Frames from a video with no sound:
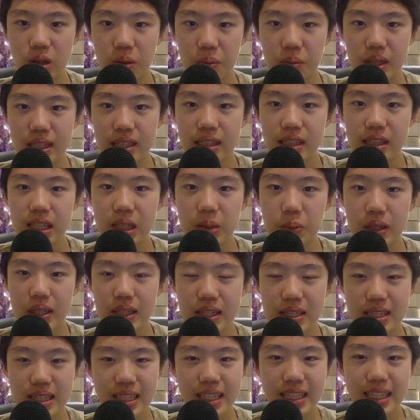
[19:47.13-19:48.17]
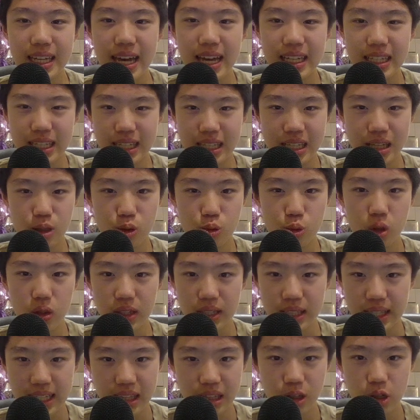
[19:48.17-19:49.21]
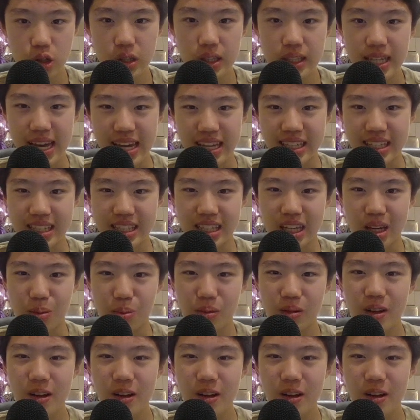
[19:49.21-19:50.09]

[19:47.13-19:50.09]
immediately because his rook literally can't escape.